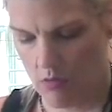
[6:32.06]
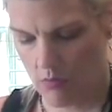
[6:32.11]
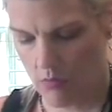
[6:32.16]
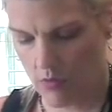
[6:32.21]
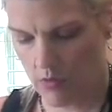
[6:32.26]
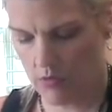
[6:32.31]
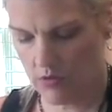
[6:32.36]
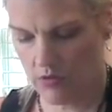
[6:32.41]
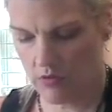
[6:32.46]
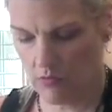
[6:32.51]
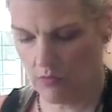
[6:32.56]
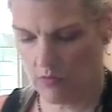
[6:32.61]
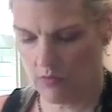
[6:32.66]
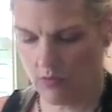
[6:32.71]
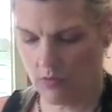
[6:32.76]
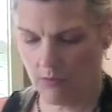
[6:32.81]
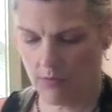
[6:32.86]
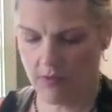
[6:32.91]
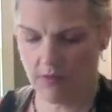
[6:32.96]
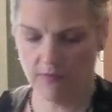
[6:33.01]
a little bit
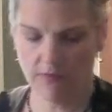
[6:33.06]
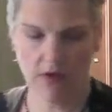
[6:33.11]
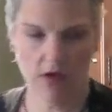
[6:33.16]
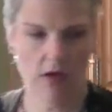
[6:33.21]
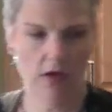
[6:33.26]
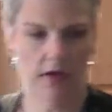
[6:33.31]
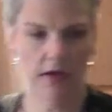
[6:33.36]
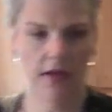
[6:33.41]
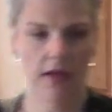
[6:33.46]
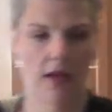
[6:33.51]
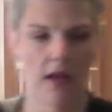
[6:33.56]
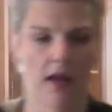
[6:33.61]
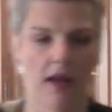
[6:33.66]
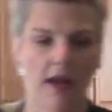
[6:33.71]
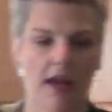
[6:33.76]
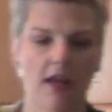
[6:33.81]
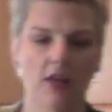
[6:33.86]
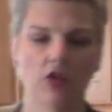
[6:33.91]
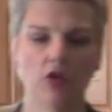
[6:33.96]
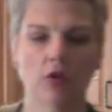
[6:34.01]
of the honey.
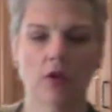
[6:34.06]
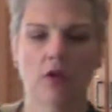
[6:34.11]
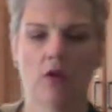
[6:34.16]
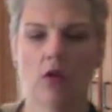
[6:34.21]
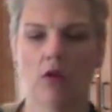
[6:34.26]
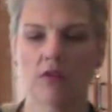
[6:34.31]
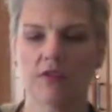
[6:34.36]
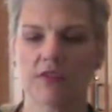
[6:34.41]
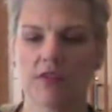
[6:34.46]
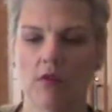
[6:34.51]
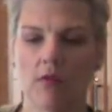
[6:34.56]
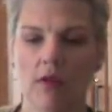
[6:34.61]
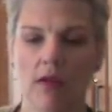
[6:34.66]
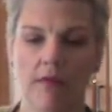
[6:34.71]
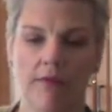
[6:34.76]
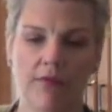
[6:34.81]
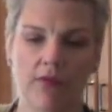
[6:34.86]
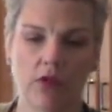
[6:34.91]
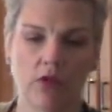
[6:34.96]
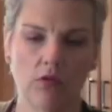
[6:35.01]
And you can also,
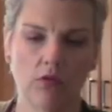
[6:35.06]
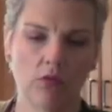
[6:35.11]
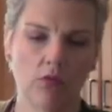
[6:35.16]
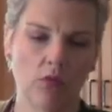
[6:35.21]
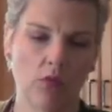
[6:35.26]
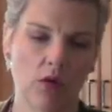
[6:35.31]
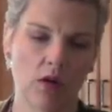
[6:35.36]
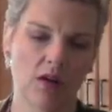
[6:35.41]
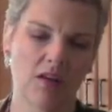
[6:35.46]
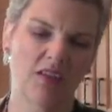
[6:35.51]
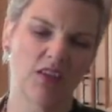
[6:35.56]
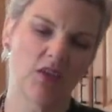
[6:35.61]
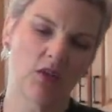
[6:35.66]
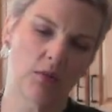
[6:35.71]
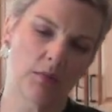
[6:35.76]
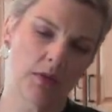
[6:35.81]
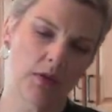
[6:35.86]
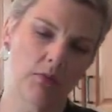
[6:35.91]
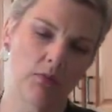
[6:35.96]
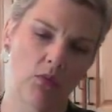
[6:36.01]
if you want a
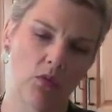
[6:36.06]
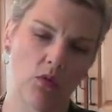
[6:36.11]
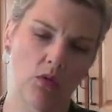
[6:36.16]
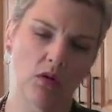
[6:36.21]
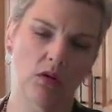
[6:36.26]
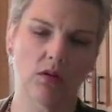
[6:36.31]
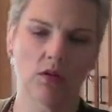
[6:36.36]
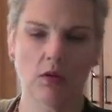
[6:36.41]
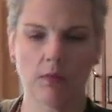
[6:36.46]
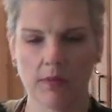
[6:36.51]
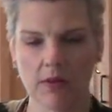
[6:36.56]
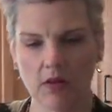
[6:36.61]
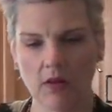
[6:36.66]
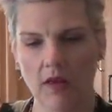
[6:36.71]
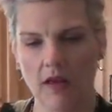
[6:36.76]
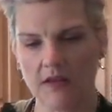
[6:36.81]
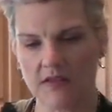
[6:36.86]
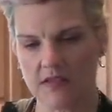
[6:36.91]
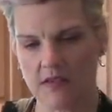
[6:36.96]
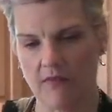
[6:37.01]
little bit more, a little bit
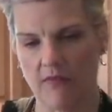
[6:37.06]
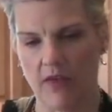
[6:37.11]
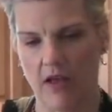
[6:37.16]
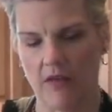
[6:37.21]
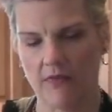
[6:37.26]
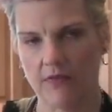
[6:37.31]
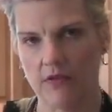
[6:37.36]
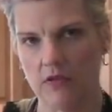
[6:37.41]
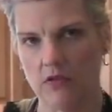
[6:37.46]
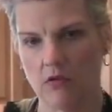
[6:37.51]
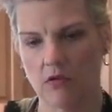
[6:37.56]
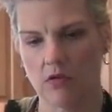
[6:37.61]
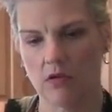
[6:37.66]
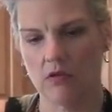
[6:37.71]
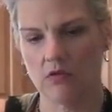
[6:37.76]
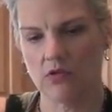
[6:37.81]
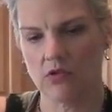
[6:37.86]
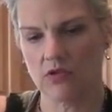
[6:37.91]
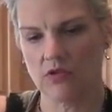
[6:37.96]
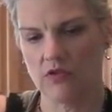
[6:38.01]
less of that, then you
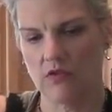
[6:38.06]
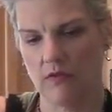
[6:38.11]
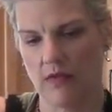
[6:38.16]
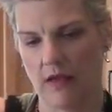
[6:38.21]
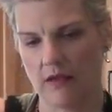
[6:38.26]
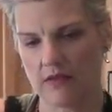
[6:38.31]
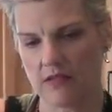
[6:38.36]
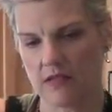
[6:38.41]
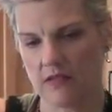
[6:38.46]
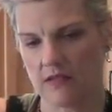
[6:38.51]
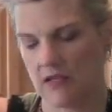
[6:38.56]
can just do that to